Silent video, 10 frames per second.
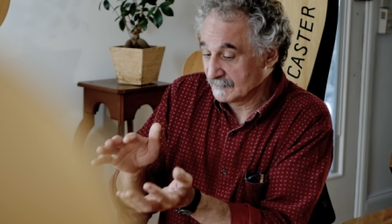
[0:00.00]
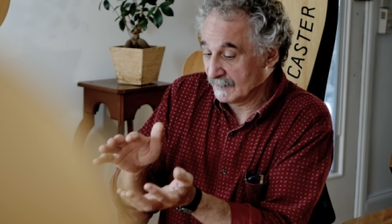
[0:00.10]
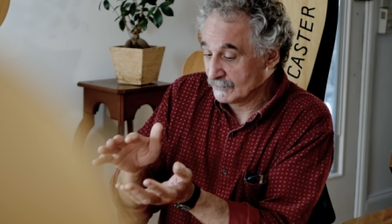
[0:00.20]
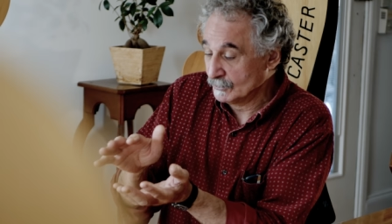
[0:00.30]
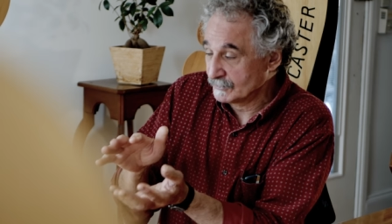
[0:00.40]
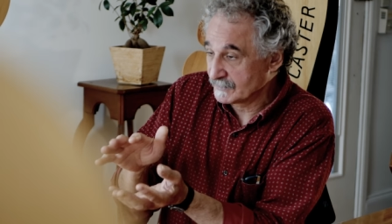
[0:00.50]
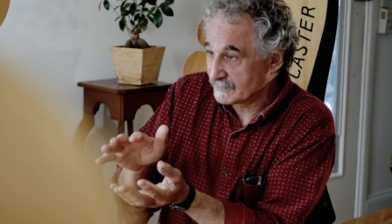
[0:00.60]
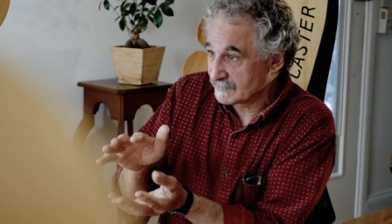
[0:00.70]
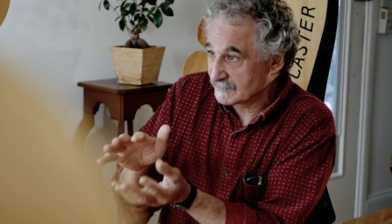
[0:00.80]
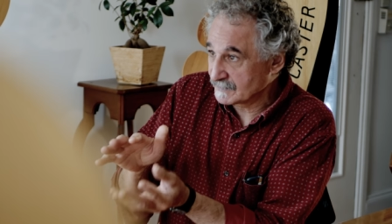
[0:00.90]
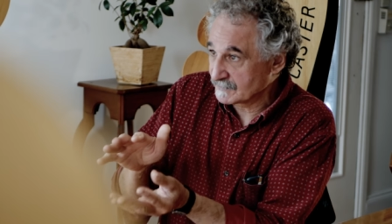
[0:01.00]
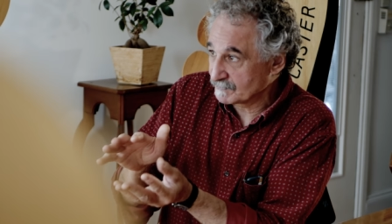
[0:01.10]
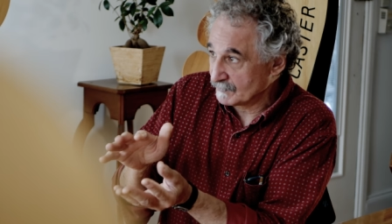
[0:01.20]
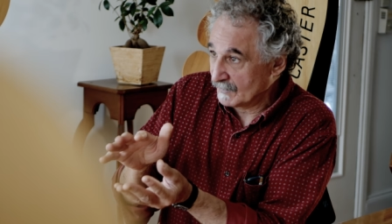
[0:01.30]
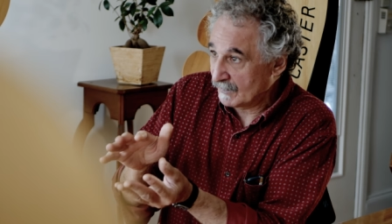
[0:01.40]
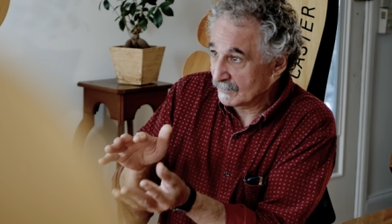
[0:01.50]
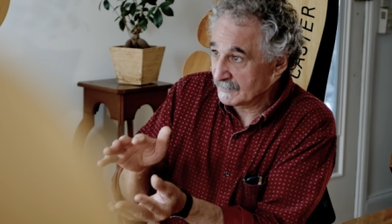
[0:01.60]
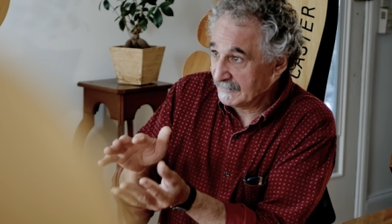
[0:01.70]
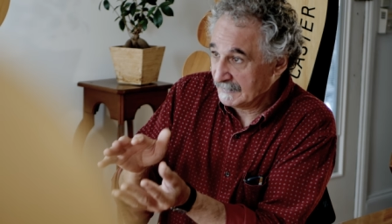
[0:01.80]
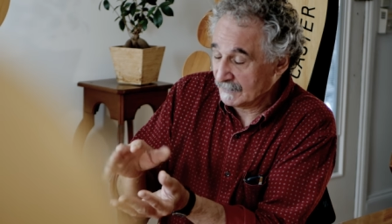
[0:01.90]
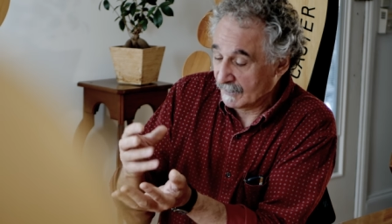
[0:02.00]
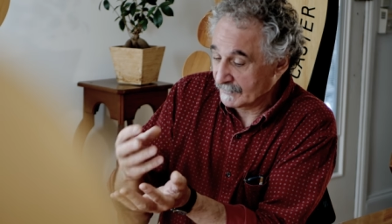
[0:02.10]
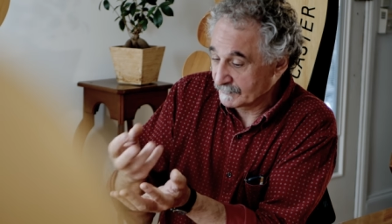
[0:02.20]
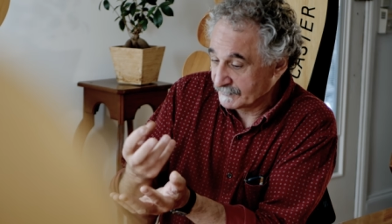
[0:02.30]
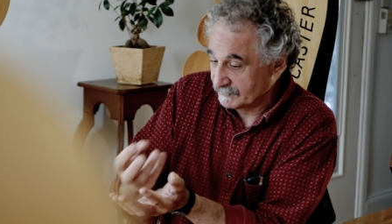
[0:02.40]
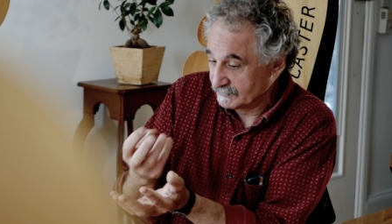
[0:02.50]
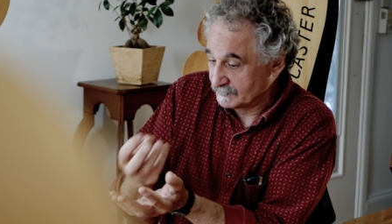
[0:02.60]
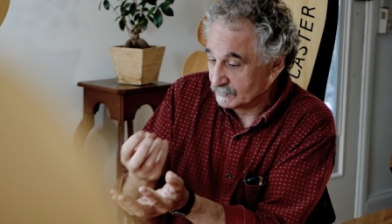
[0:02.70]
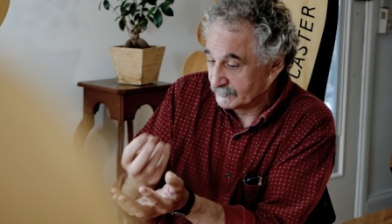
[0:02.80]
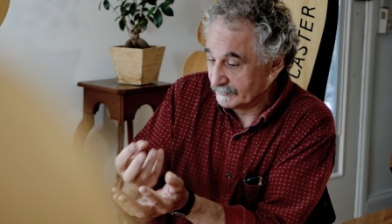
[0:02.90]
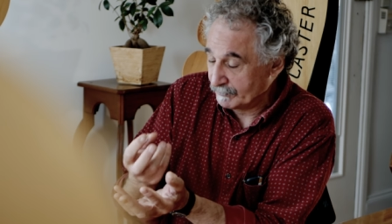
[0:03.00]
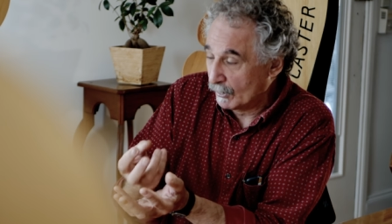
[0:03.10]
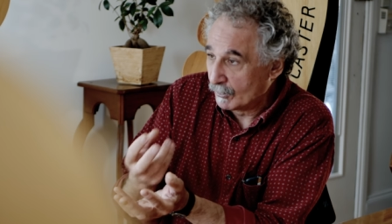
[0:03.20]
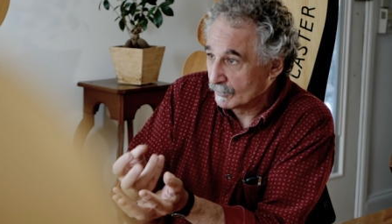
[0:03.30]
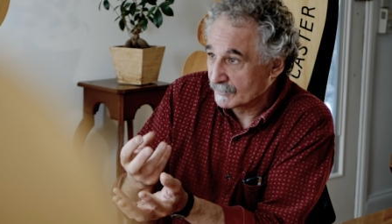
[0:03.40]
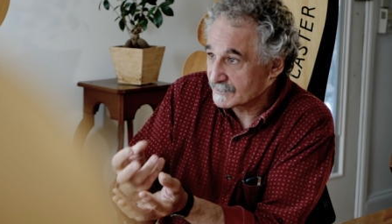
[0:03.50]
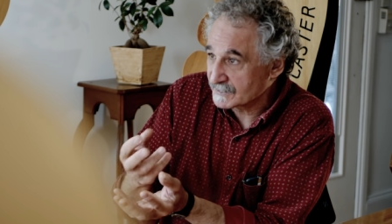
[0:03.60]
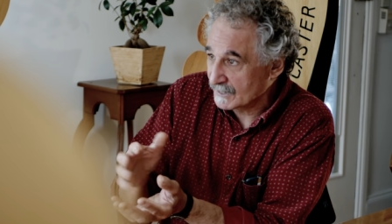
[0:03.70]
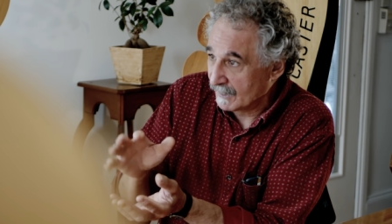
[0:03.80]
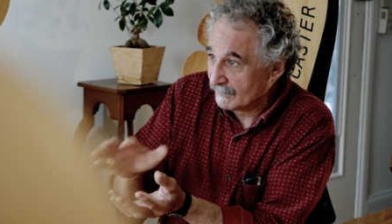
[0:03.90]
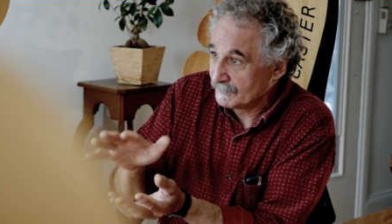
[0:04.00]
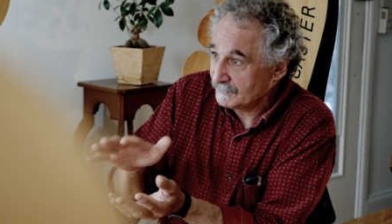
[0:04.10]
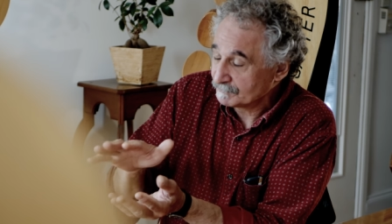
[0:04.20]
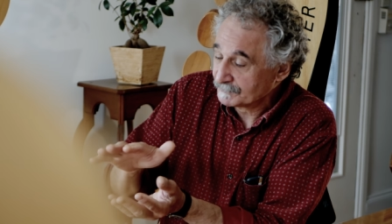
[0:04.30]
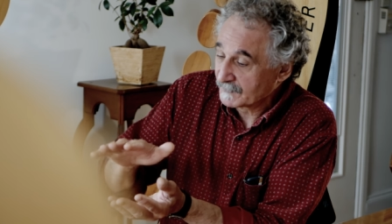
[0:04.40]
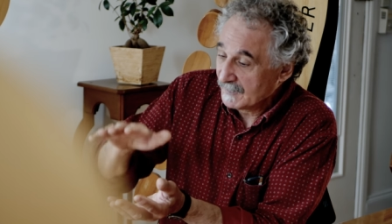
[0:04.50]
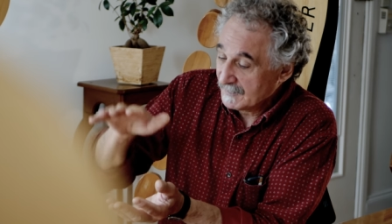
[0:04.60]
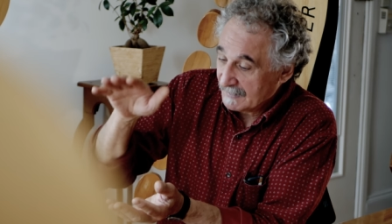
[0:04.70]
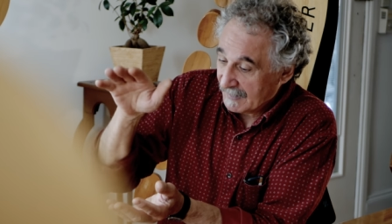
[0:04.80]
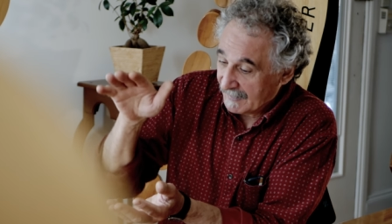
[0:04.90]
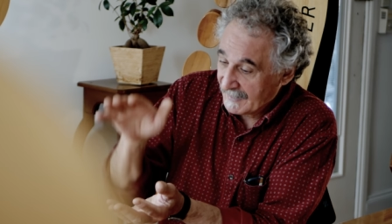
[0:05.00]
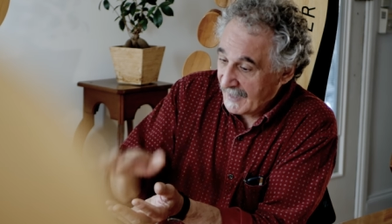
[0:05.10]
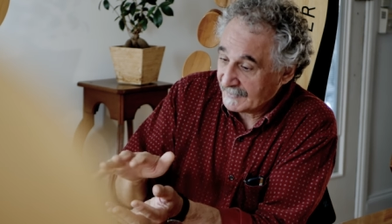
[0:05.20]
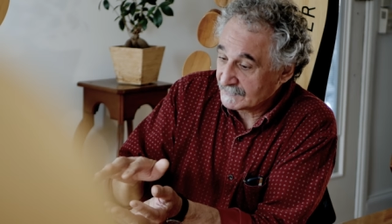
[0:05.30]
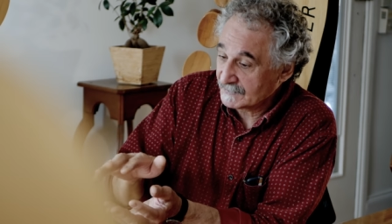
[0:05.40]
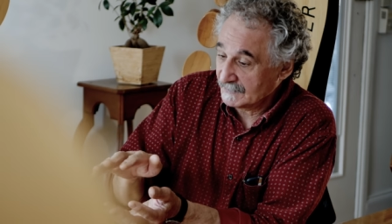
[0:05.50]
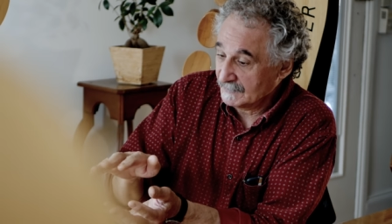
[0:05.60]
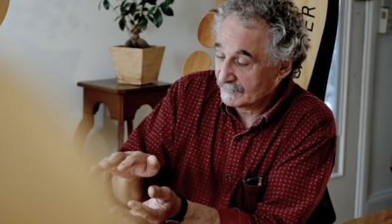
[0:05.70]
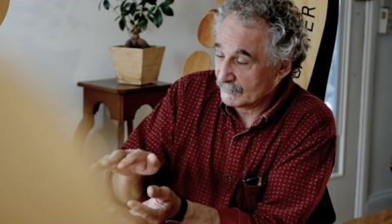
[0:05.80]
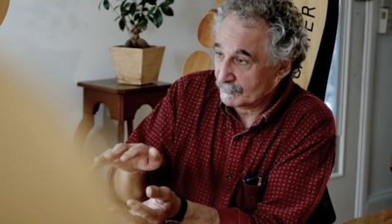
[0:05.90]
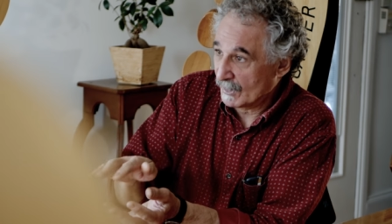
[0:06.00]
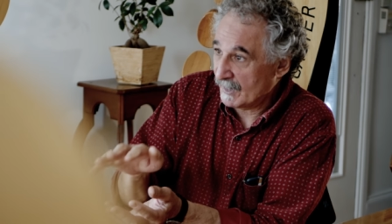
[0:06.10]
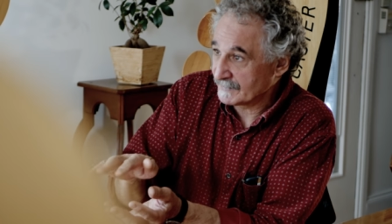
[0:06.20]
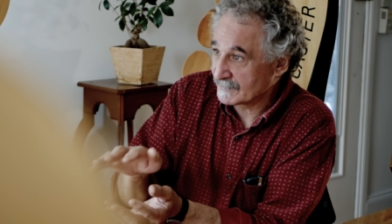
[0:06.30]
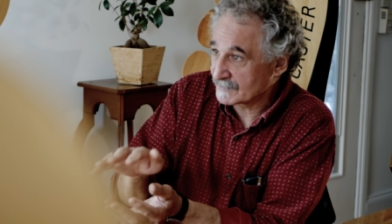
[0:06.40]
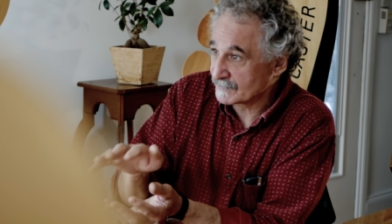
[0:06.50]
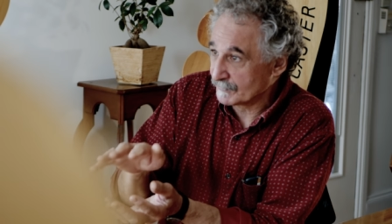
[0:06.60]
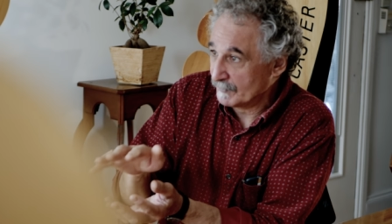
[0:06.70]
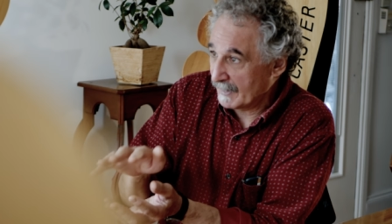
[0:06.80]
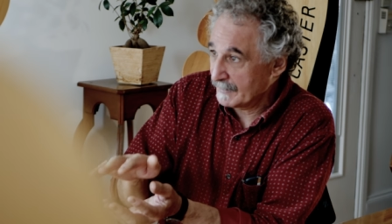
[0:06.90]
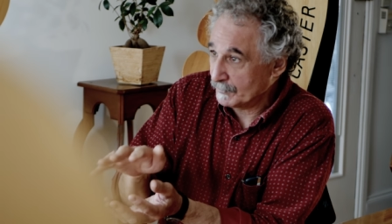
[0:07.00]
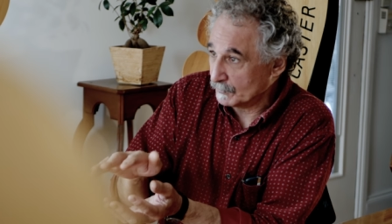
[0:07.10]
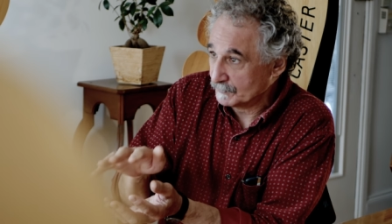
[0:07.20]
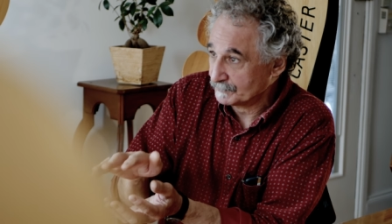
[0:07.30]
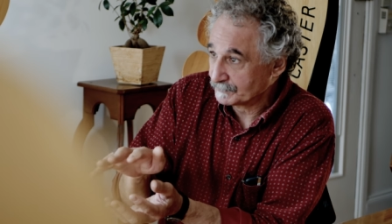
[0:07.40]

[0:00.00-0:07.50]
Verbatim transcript: a good mahogany kind of porous tone and add the brightness of maple.